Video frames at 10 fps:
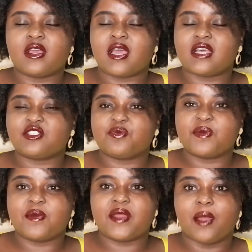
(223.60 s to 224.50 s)
assuming
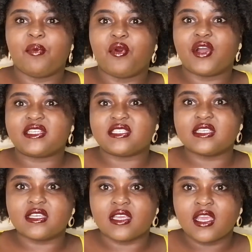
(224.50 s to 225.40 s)
maybe I pour
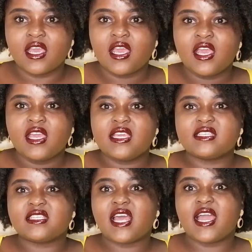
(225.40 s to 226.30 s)
tea.
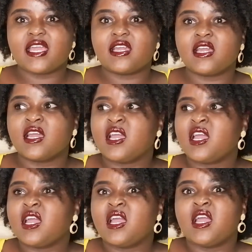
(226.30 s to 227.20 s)
He's like,
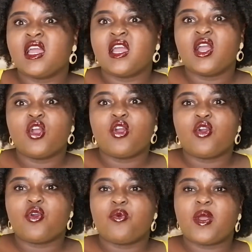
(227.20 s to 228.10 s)

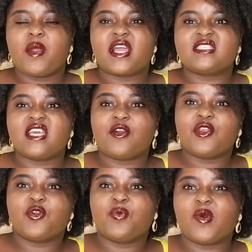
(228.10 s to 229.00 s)
wewe kazi yako ni
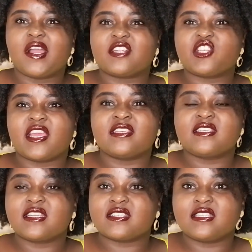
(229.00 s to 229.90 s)
kumwaga chai.
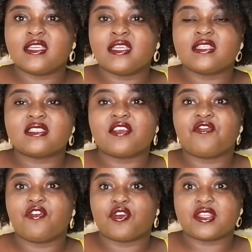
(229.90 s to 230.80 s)
Seriously, it's the
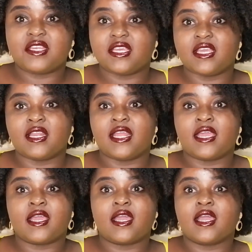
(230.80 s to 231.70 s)
4th day.
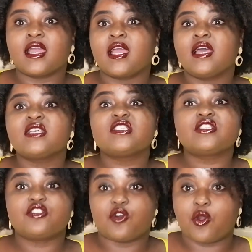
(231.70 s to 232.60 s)
Like,
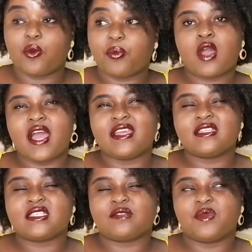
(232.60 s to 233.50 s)
stop. It
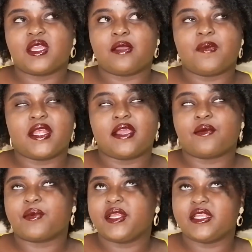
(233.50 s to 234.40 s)
just became like
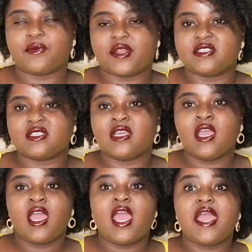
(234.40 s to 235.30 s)
really crazy.
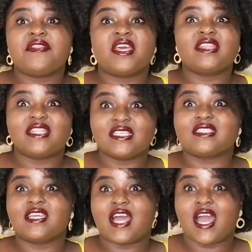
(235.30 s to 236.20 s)
And then this
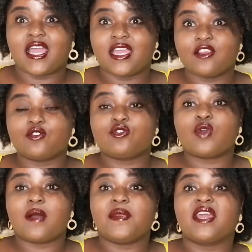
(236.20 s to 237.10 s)
guy used to
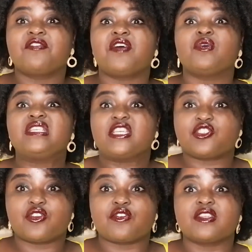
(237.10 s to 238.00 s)
apply foundation
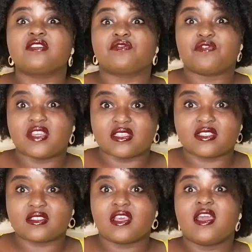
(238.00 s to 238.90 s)
on his
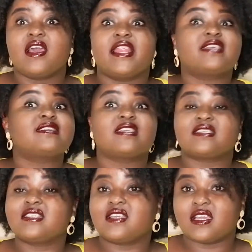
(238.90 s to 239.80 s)
face. Like,
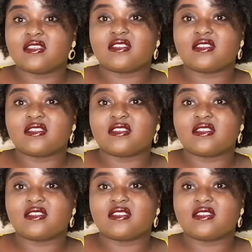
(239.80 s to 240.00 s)
seriously guys,